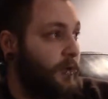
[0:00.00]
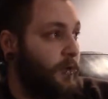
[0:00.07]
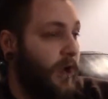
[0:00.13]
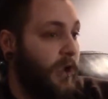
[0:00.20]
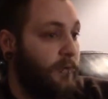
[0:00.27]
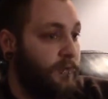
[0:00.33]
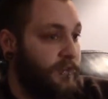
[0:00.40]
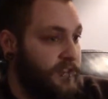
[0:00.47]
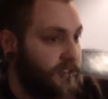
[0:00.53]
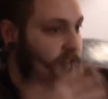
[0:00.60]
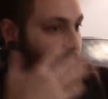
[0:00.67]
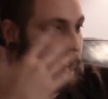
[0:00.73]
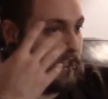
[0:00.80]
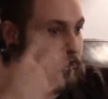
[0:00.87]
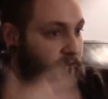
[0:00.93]
where I was
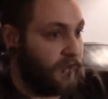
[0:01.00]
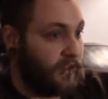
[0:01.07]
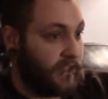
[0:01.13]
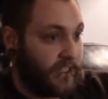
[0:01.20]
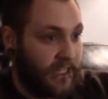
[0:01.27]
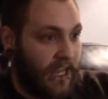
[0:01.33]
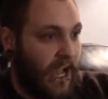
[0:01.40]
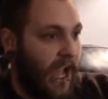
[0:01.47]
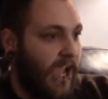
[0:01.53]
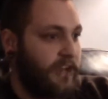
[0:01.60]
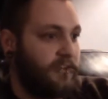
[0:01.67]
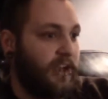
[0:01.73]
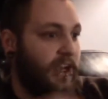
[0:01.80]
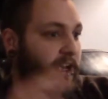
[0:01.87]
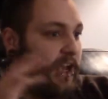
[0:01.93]
feeling
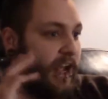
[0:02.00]
dehydrated.